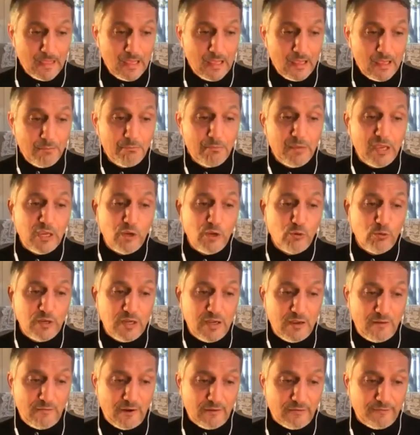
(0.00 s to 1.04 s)
May you
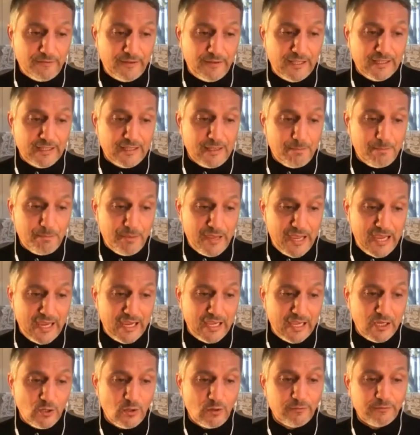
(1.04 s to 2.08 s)
never feel the
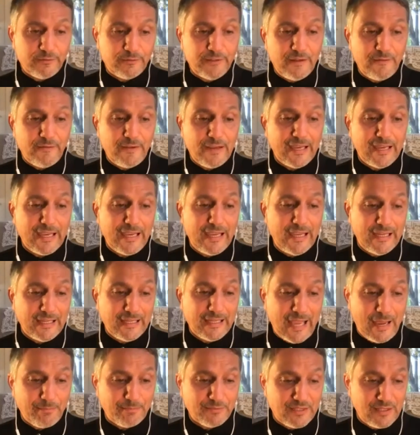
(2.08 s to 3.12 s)
pain of living in
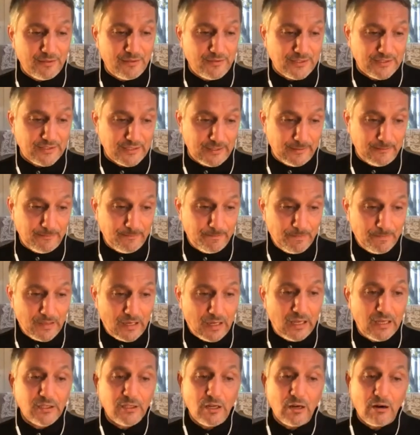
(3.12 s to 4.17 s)
captivity
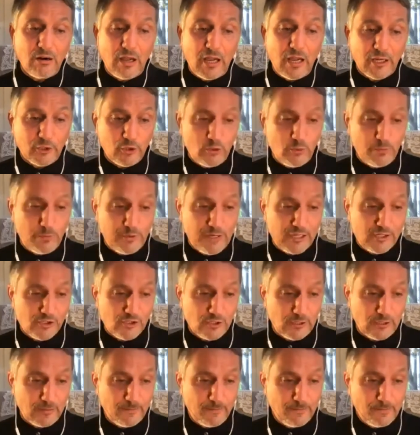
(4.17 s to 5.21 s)
under
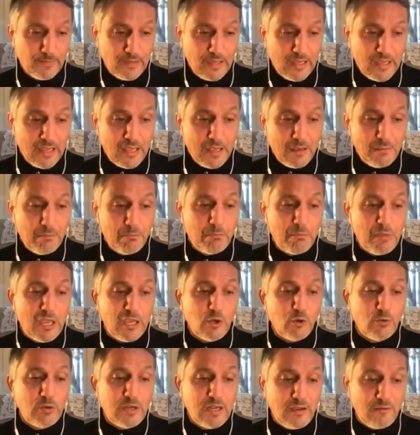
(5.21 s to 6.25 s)
occupation. May
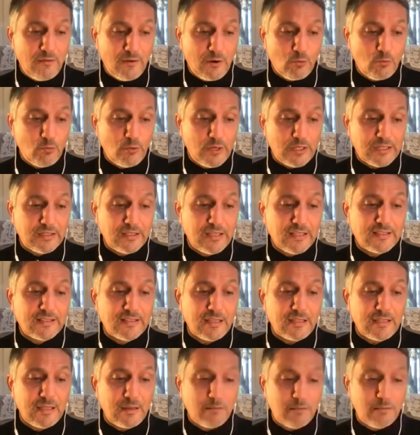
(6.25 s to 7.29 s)
you never witness
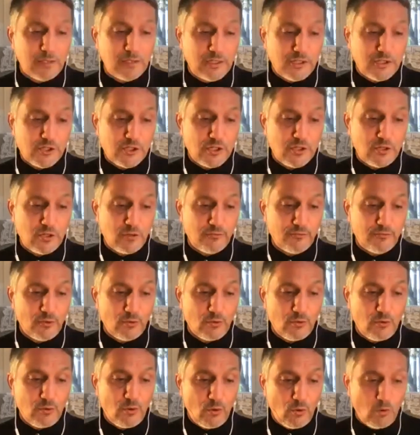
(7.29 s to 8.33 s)
the demolition of
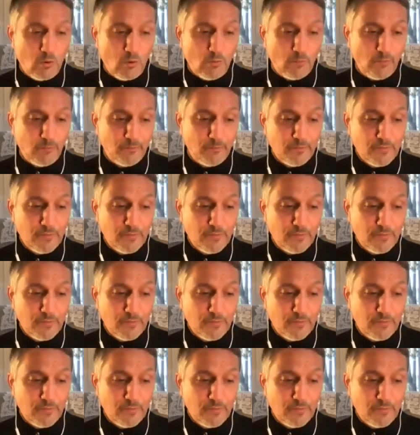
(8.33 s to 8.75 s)
your home